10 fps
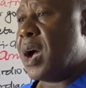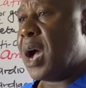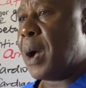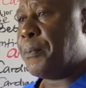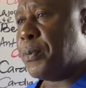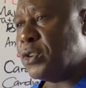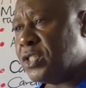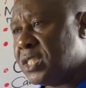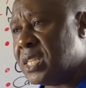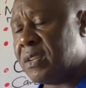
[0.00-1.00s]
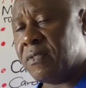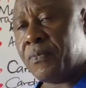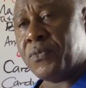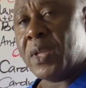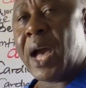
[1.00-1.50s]
a positive
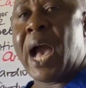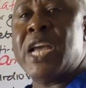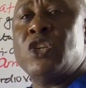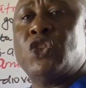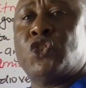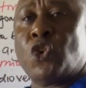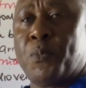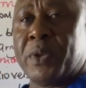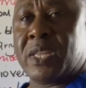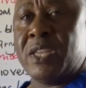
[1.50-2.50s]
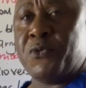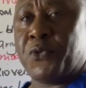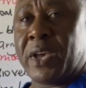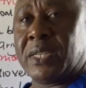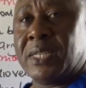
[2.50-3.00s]
inotropic
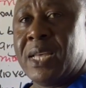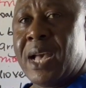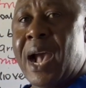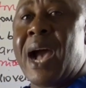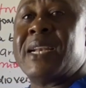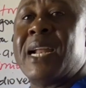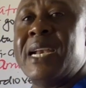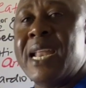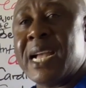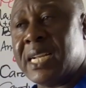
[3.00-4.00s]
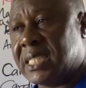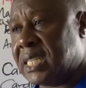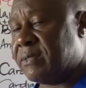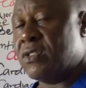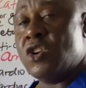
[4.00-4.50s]
effect and a
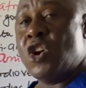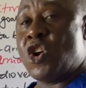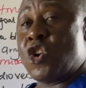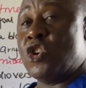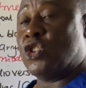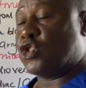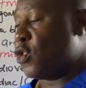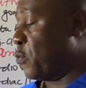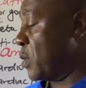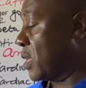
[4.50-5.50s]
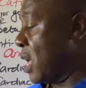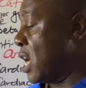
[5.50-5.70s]
negative chronotropic